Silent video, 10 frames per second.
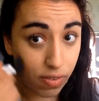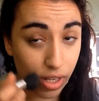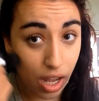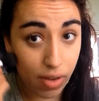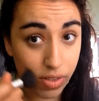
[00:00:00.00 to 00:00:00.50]

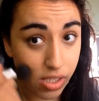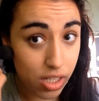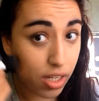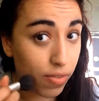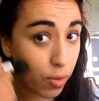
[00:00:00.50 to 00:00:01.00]

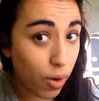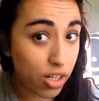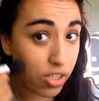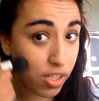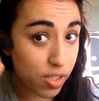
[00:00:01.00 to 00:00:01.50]
obviously if you're
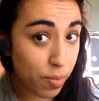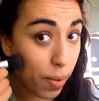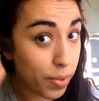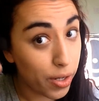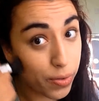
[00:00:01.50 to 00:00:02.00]
watching this, you
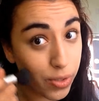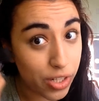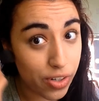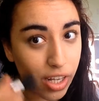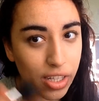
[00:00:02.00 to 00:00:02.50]
probably know who
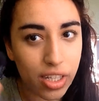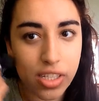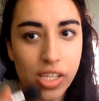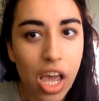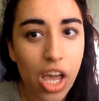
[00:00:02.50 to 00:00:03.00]
Keira Knightley
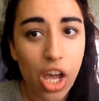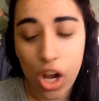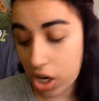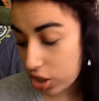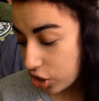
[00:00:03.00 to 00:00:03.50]
is.
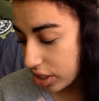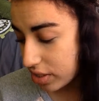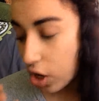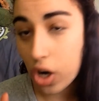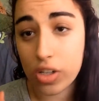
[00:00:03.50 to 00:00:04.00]
Her
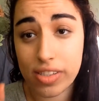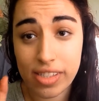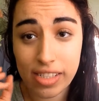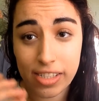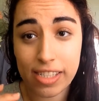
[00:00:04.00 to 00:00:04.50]
cheeks are
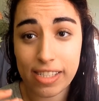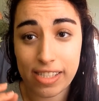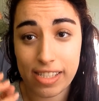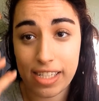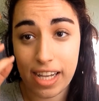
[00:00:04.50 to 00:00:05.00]

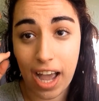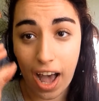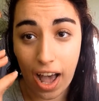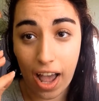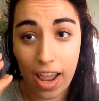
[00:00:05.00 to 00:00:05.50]
seriously
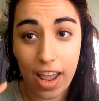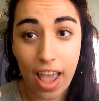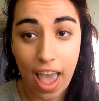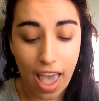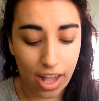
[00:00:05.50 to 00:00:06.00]

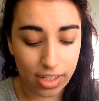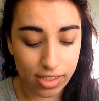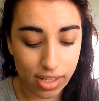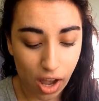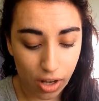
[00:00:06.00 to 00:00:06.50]
high
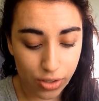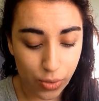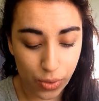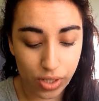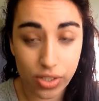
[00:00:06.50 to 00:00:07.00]
and
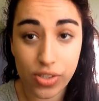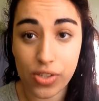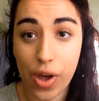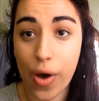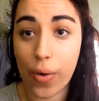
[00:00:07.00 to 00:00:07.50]
contoured,
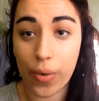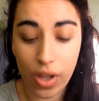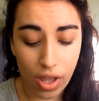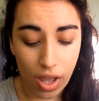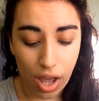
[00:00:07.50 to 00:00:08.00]
so
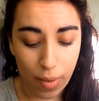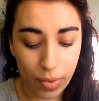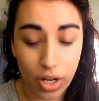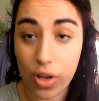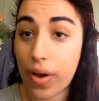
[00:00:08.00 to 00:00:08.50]
I'm
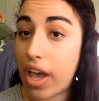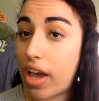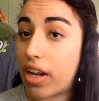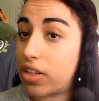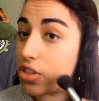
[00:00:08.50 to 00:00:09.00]
gonna go
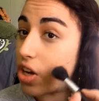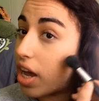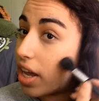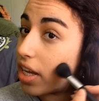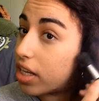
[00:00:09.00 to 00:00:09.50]
ahead and
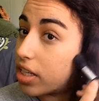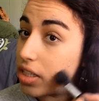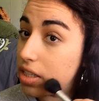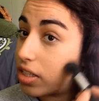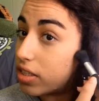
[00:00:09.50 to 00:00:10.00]
try
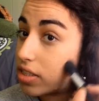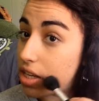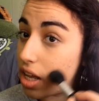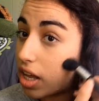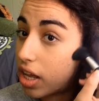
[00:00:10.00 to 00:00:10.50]

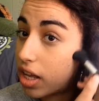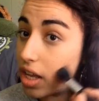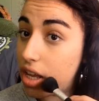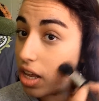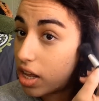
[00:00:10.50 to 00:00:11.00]
to
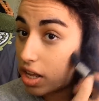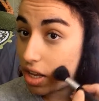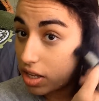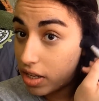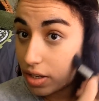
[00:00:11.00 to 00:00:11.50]

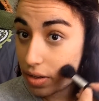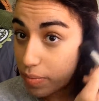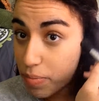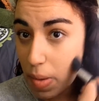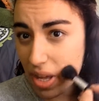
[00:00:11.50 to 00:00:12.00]

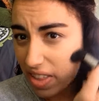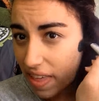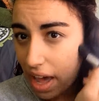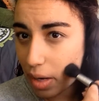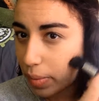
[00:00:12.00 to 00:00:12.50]
mimic
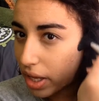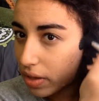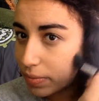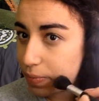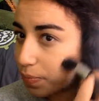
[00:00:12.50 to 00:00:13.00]
that a
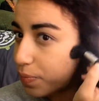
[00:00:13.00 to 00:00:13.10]
bit.